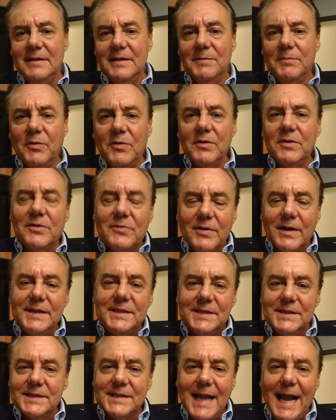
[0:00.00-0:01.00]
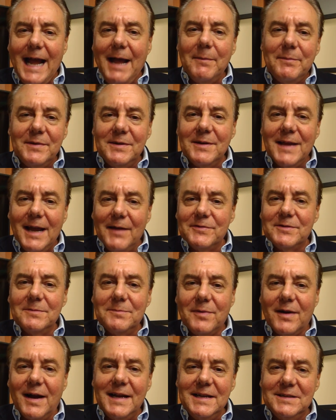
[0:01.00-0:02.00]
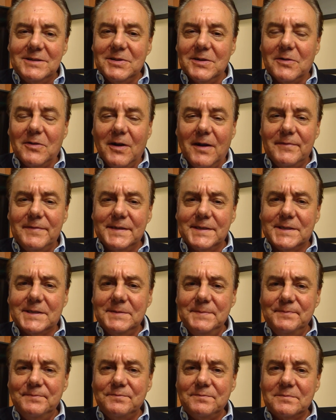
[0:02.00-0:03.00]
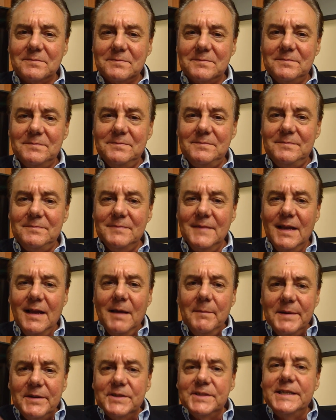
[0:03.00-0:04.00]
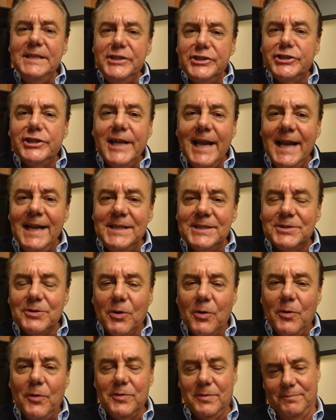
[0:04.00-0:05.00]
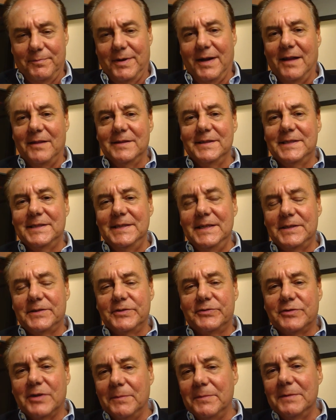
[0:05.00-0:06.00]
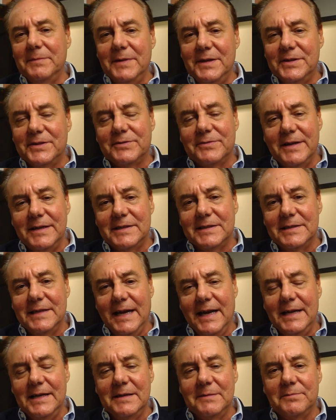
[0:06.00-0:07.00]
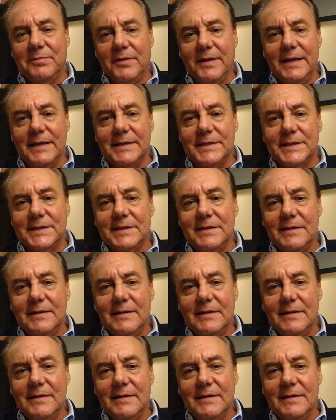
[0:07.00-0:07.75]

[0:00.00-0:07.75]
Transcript: The border crisis happened after Biden took office because he changed all the policies the Trump administration had in place.